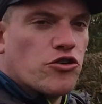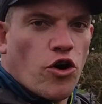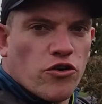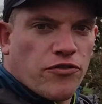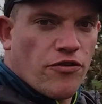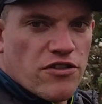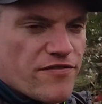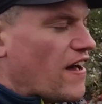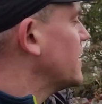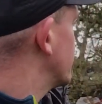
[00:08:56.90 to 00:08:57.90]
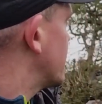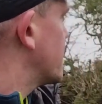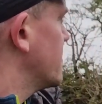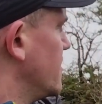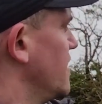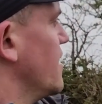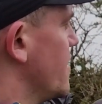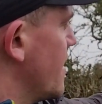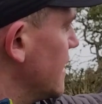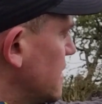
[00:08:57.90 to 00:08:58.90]
cut through the fence,
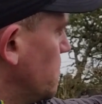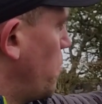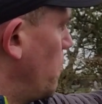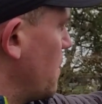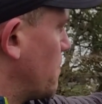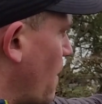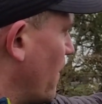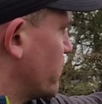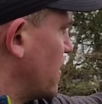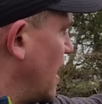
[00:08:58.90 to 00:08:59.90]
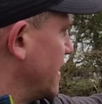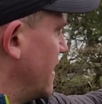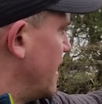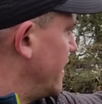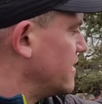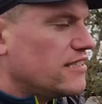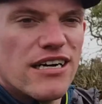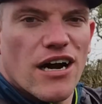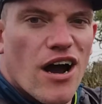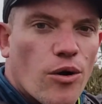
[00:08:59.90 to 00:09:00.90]
there's the public path sign there.
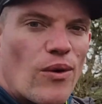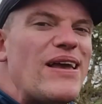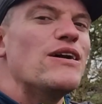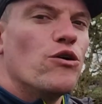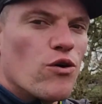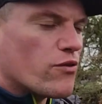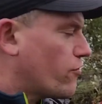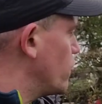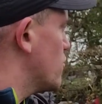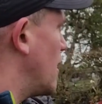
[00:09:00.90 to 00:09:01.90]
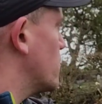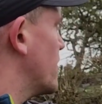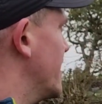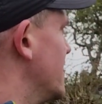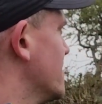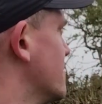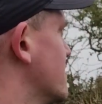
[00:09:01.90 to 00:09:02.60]
We're going through that way.